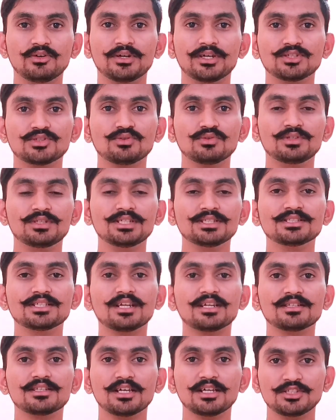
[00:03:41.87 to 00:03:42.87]
Okay, so these
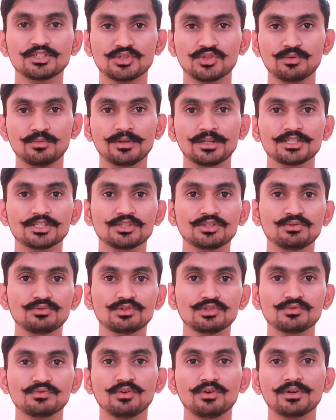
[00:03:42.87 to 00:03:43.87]
are the instruments
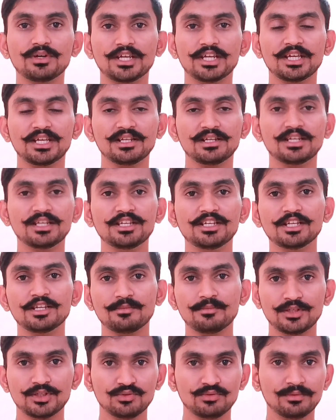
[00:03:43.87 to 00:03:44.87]
used for taking linear
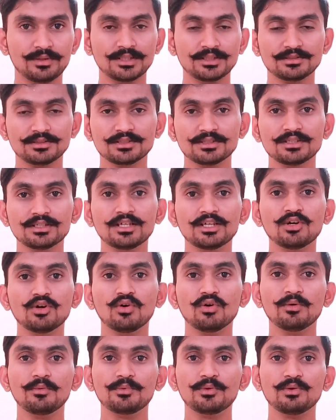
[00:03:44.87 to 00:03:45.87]
measurements.
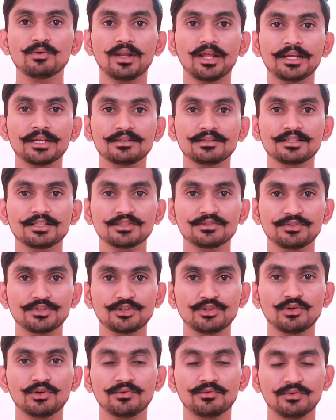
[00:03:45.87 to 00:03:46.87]
Hope you liked this
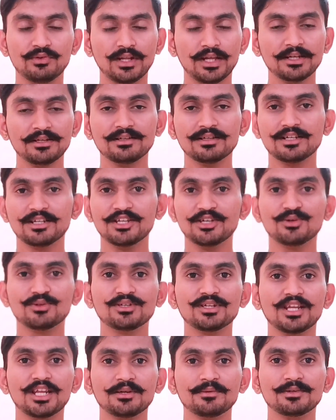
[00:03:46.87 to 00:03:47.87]
video. If you liked, click
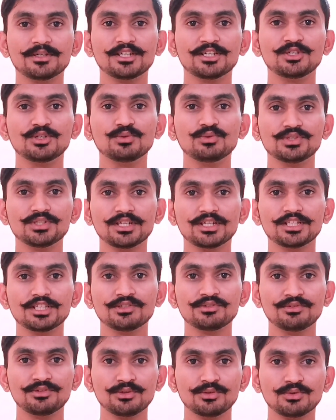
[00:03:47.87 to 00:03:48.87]
on the like button. Do share
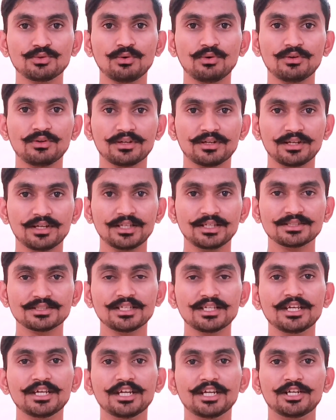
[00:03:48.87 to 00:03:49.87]
this video to all your colleagues
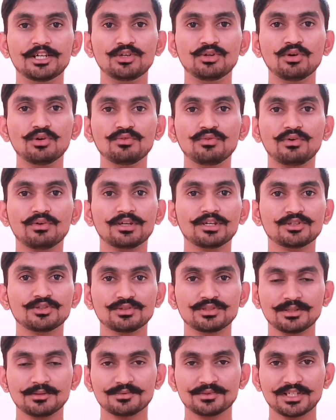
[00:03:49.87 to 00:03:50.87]
and don't forget
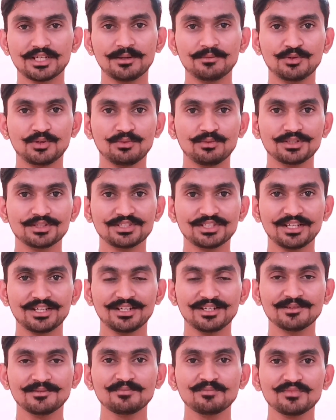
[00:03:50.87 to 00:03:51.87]
to subscribe to our
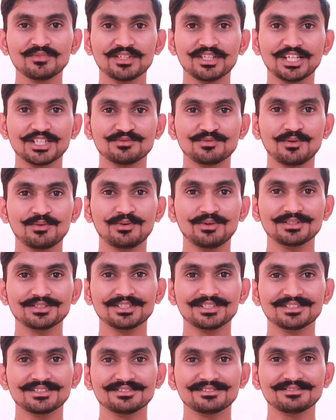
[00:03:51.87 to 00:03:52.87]
channel. Thanks for
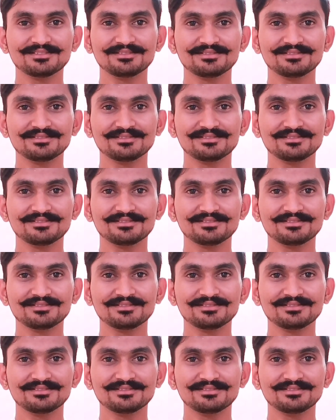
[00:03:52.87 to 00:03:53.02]
watching.